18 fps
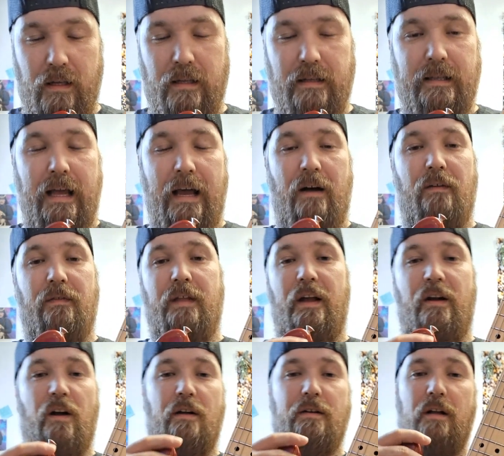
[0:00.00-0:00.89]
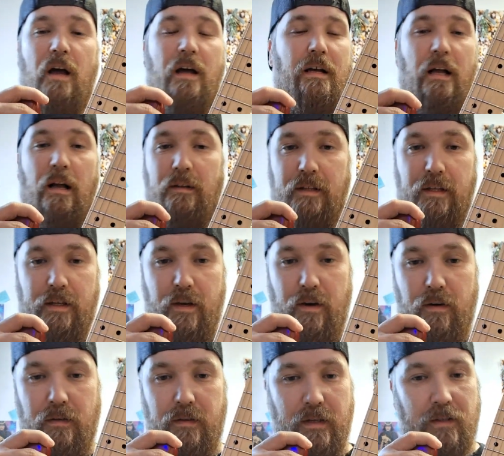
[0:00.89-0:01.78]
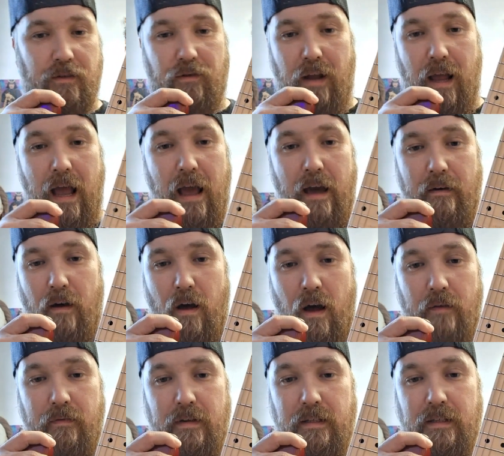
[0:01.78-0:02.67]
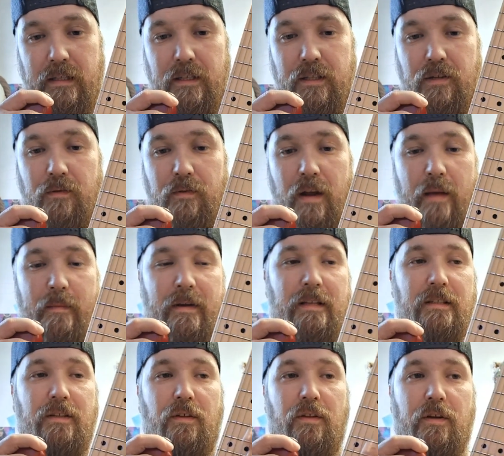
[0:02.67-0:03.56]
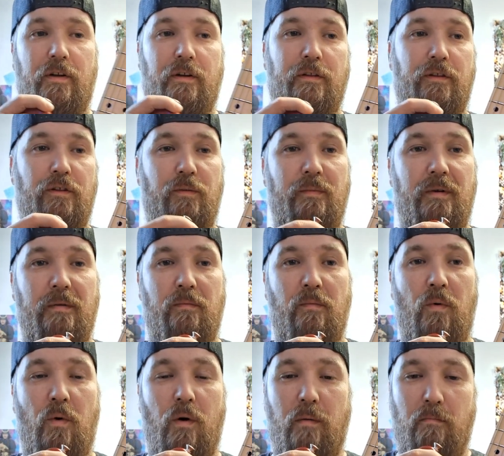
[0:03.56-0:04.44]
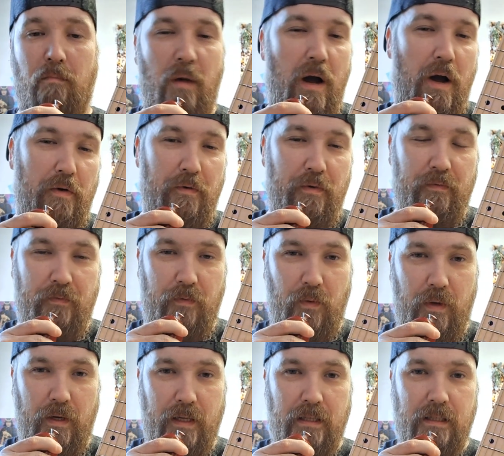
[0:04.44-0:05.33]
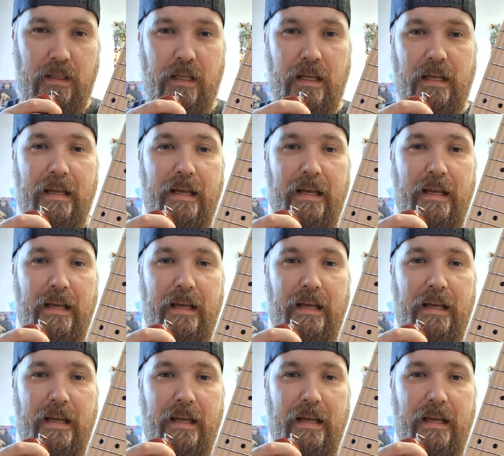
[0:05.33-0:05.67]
Now, they're not Alnico. These are obviously ceramic, so they're a little bit more modern voiced.